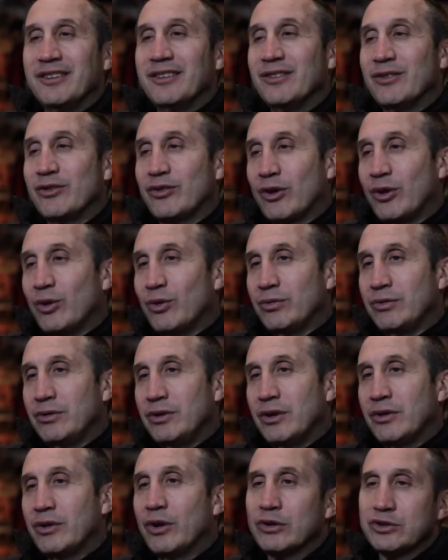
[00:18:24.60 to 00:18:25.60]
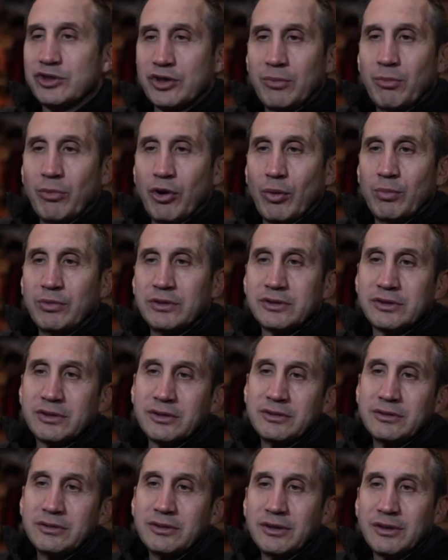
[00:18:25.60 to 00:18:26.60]
So, those are the moments,
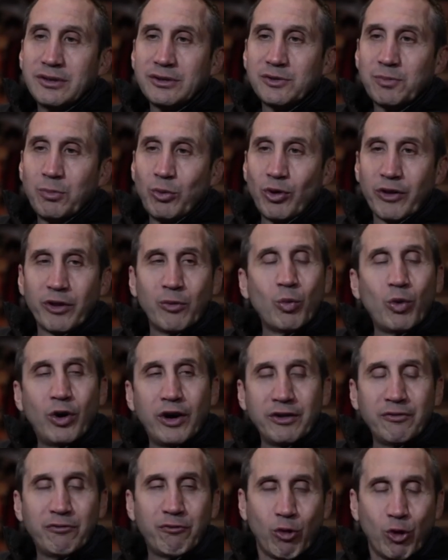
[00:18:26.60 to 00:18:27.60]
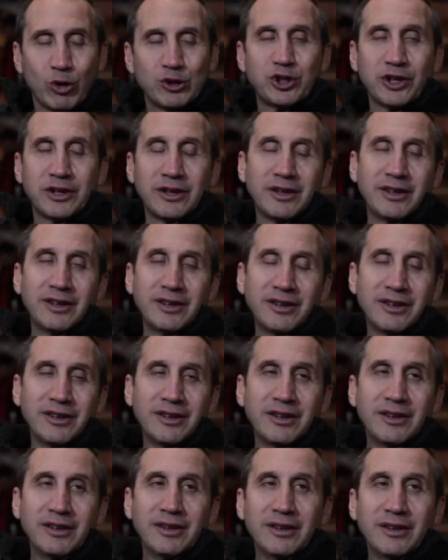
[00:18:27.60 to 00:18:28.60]
and, it's more than one, fortunately,
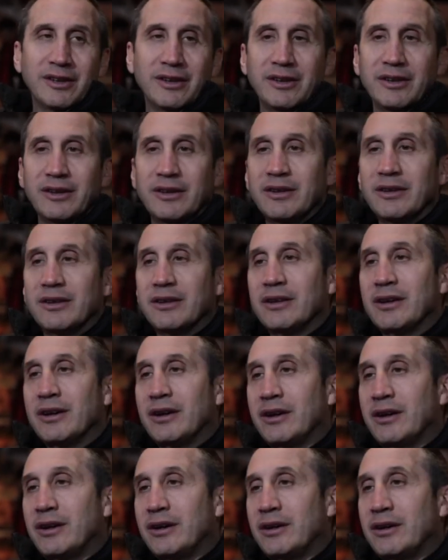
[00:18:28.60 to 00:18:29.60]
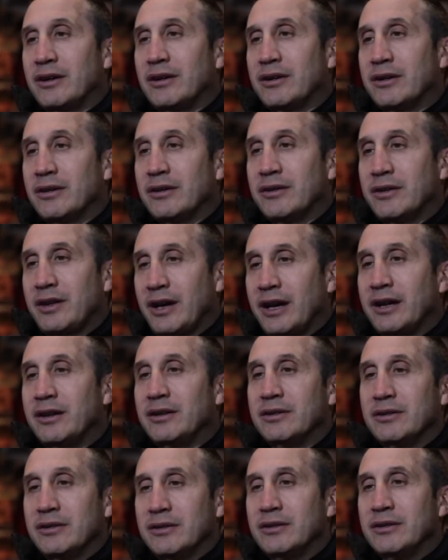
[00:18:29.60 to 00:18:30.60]
that
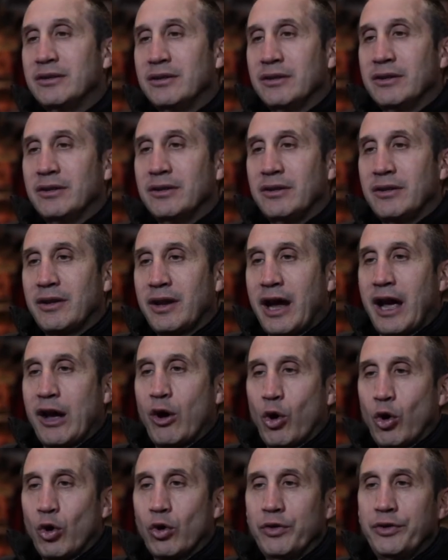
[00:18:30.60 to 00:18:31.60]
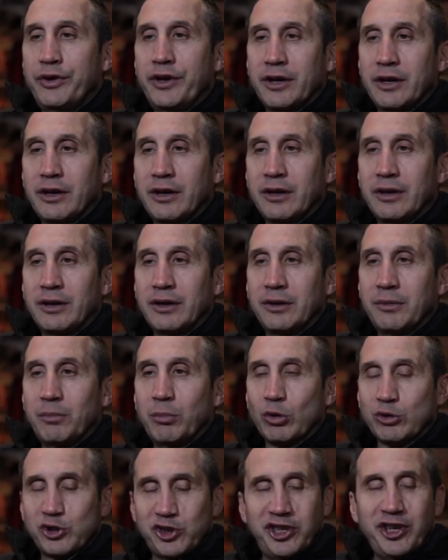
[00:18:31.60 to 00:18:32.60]
I hold
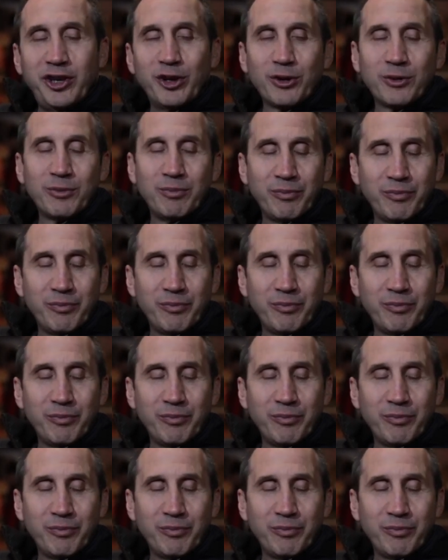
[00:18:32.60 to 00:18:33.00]
most dear.